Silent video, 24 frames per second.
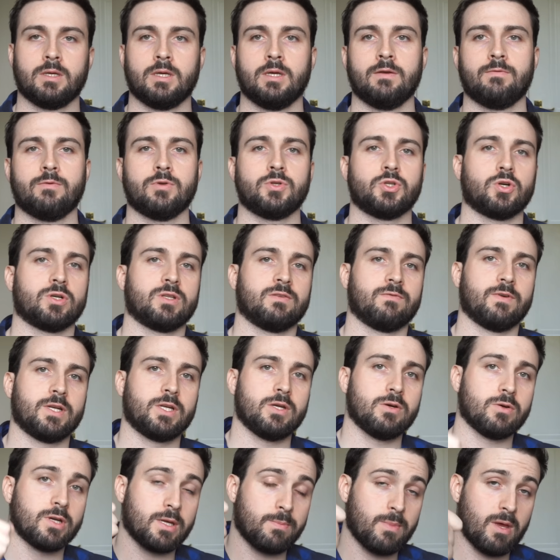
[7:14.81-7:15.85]
If you enjoyed the
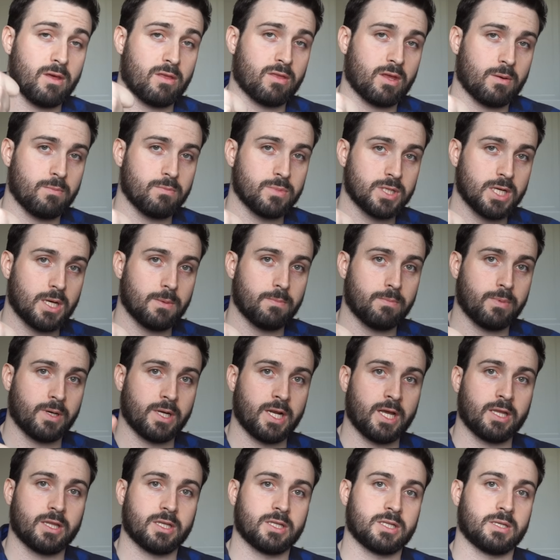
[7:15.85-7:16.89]
video, give me a thumbs up
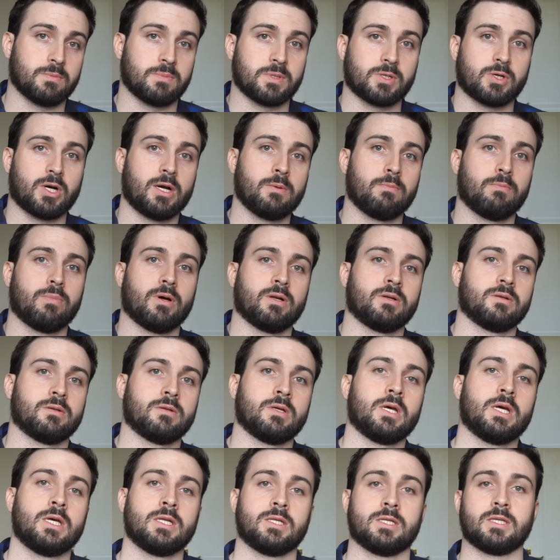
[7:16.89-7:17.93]
and hit the subscribe
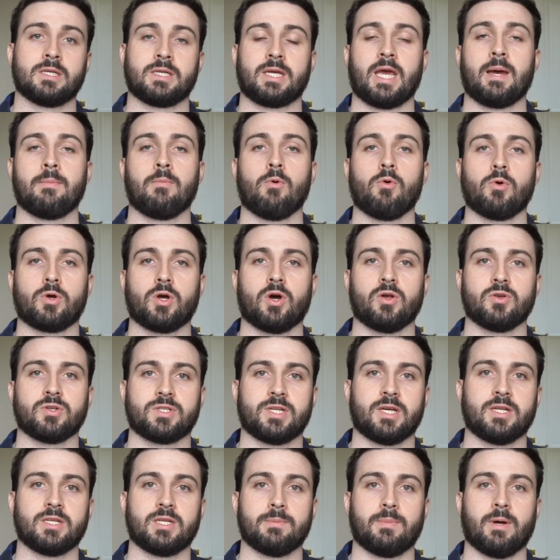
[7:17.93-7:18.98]
button to get more
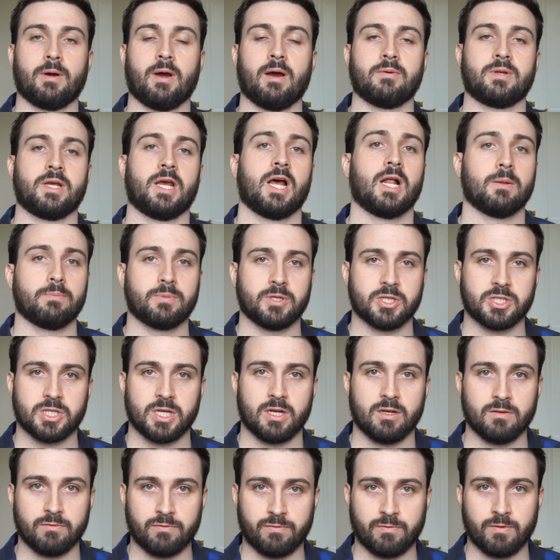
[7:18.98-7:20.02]
content about how to help
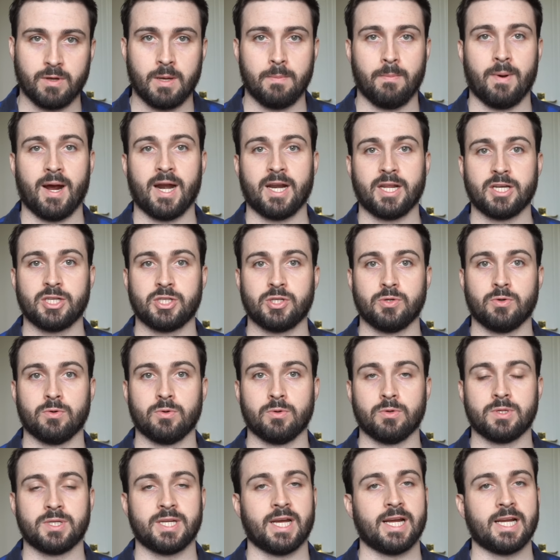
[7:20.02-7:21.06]
yourself manage
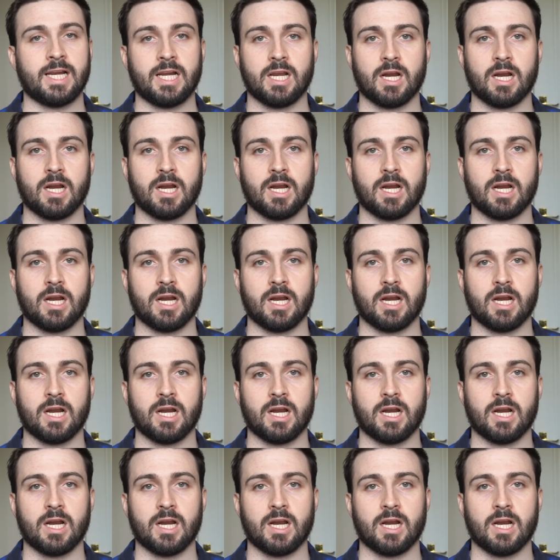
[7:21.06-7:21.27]
your daily